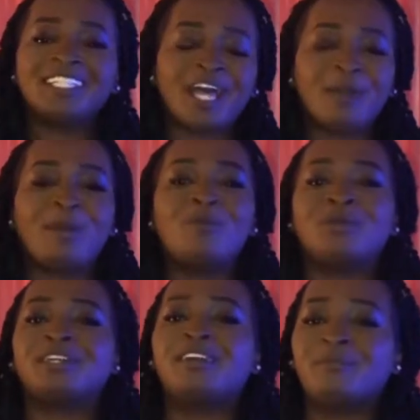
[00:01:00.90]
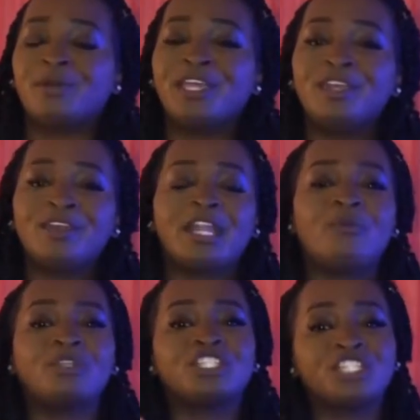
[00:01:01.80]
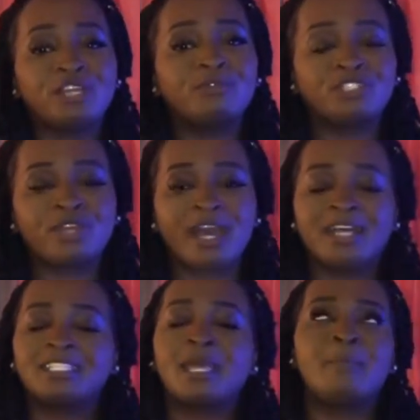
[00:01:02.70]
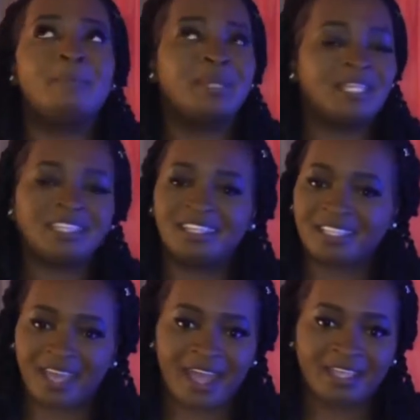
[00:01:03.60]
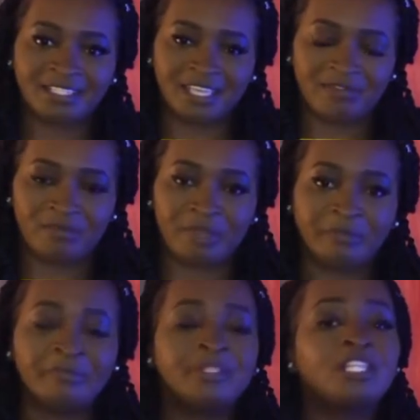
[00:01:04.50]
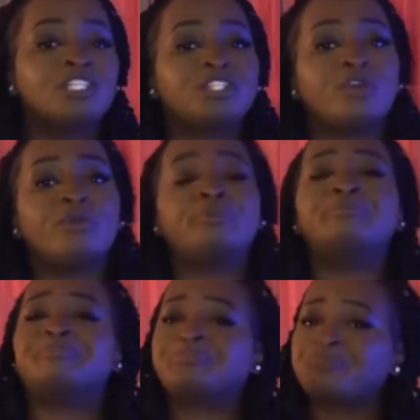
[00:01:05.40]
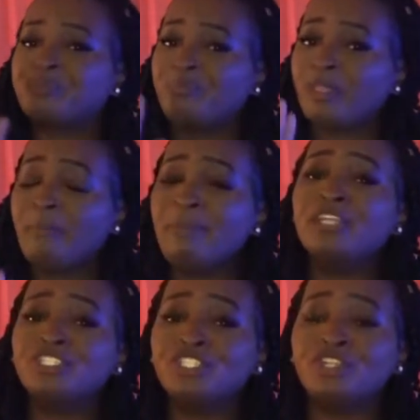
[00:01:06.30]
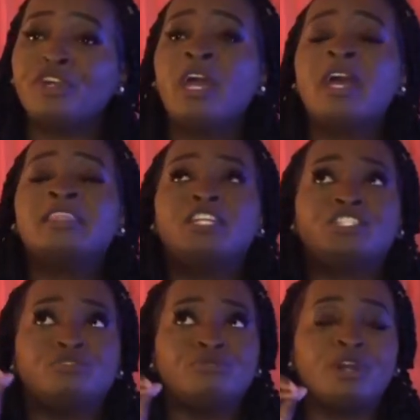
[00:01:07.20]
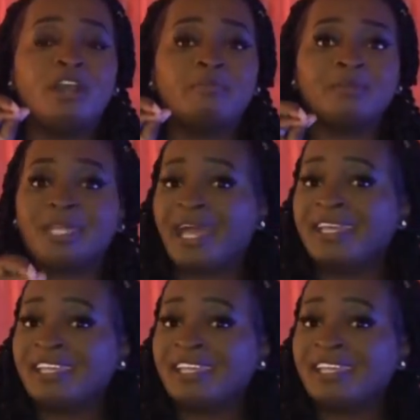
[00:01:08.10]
time I want to come on here and I want to share with you guys many things that God has given me. So make sure that you like